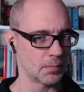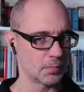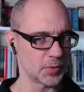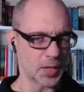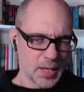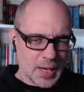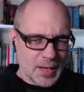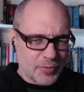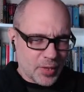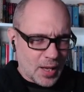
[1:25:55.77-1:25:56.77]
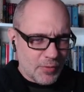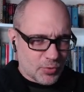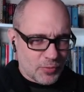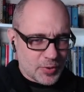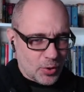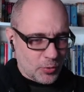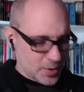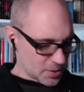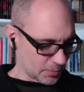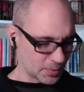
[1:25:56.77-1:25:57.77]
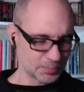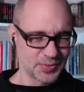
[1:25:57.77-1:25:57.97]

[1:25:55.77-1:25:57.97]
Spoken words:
Did I never gave Griffith a holy symbol?